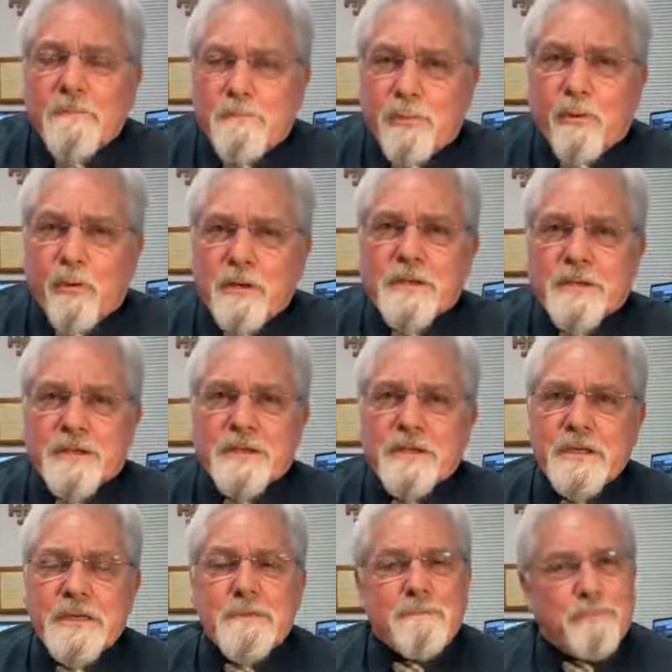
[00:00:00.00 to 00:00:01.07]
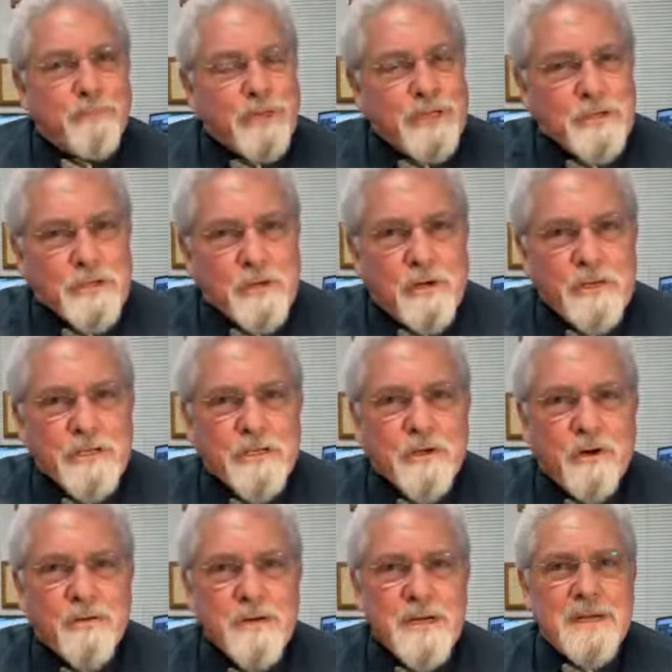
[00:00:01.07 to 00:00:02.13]
and important? but it's
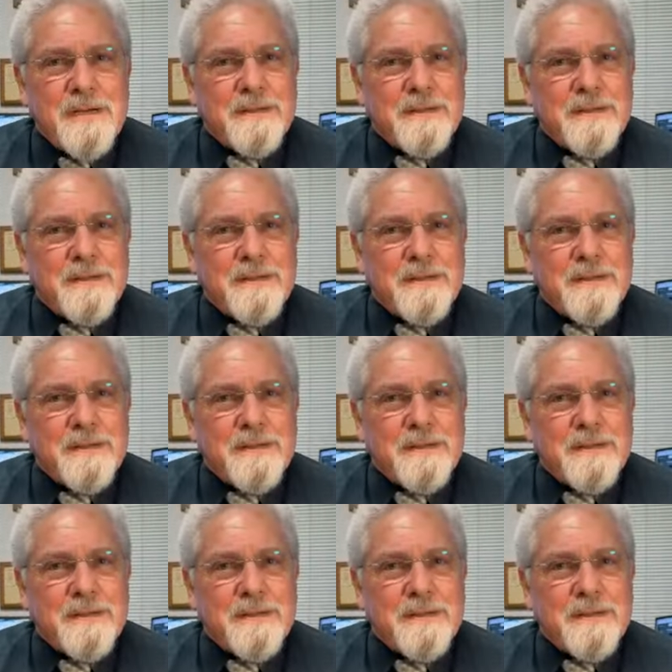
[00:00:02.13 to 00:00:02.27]
also